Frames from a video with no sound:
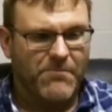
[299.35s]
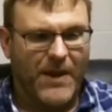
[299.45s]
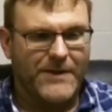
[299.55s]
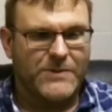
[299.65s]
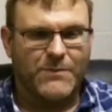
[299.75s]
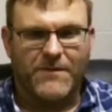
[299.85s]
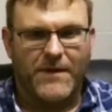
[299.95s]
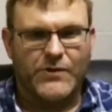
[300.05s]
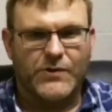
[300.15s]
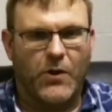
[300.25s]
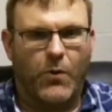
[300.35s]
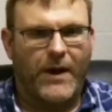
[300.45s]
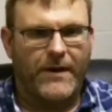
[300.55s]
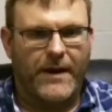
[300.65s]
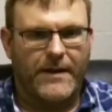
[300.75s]
maintenance profession, go
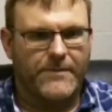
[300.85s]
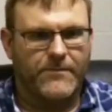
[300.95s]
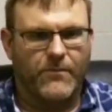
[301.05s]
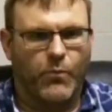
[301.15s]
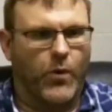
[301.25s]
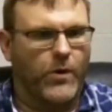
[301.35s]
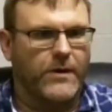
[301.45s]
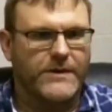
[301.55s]
out and work